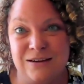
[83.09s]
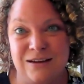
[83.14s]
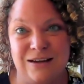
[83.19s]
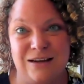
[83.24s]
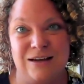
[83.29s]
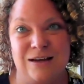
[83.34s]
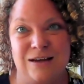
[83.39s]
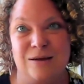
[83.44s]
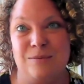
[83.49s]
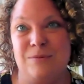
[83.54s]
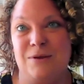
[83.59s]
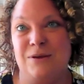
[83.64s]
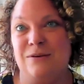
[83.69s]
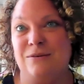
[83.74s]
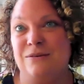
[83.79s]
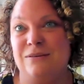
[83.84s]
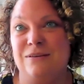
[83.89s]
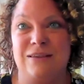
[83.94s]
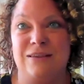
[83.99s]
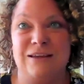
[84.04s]

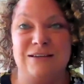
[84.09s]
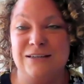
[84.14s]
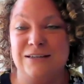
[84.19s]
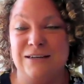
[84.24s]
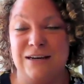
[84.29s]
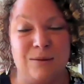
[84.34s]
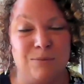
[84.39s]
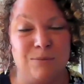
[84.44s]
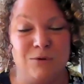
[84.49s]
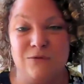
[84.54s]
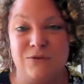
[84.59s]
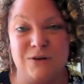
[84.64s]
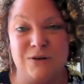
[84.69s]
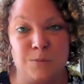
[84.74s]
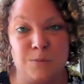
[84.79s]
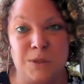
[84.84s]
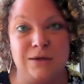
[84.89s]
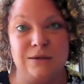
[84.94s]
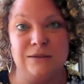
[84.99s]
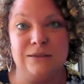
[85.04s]
They did not move
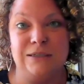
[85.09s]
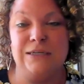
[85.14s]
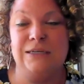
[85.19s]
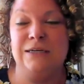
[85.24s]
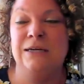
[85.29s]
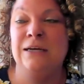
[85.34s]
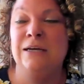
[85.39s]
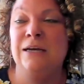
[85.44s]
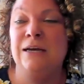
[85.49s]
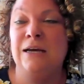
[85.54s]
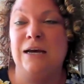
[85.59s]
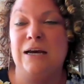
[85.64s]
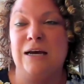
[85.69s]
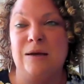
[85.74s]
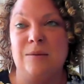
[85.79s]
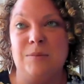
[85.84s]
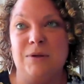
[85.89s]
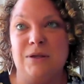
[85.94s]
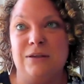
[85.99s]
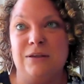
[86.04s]
independently,
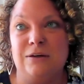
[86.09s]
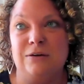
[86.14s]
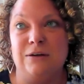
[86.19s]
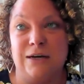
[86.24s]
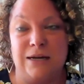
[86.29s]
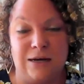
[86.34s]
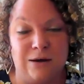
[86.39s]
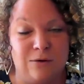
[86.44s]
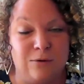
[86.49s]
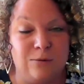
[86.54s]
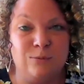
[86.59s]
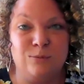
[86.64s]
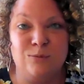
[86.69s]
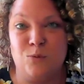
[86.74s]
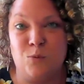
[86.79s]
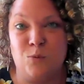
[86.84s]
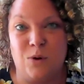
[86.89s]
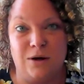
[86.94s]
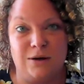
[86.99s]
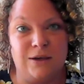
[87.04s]
and they're now
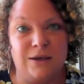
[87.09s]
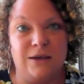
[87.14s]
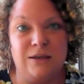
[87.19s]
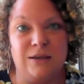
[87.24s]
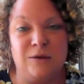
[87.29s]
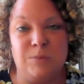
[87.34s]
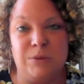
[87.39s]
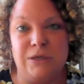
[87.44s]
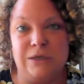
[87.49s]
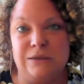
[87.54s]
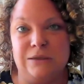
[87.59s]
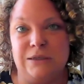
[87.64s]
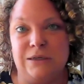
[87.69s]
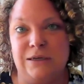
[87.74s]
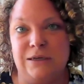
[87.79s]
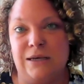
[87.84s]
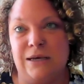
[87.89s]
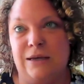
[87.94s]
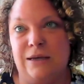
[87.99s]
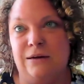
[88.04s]
walking
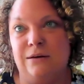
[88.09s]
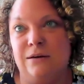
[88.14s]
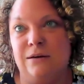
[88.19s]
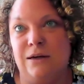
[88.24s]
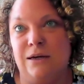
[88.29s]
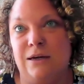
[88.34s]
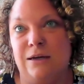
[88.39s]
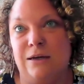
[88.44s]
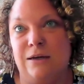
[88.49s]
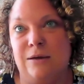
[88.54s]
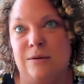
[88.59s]
independently again